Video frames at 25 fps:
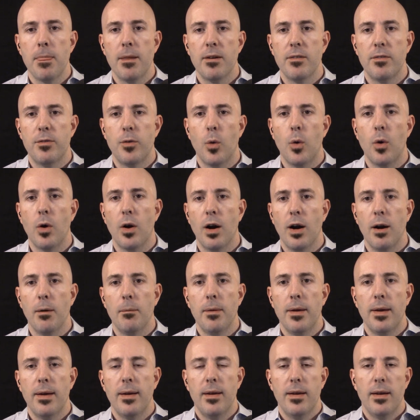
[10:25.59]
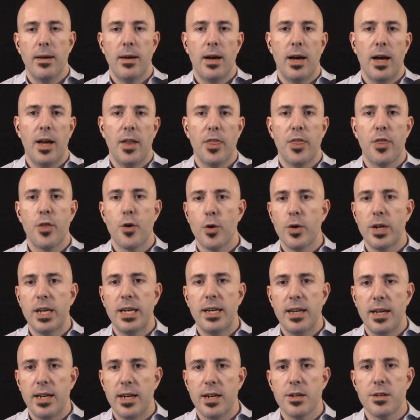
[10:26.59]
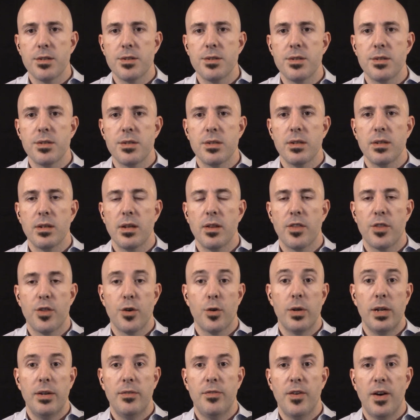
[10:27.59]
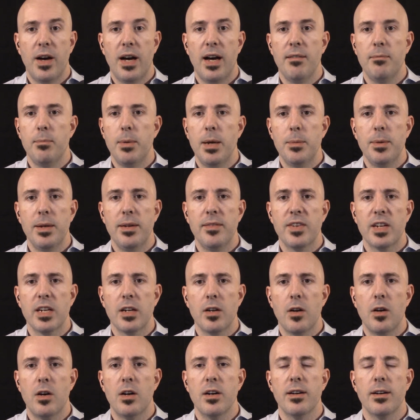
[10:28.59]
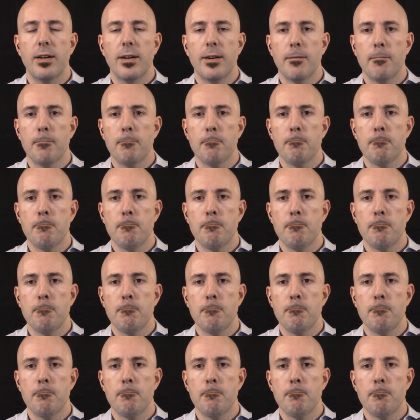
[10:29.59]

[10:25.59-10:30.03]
for 30 years, 35, maybe even longer,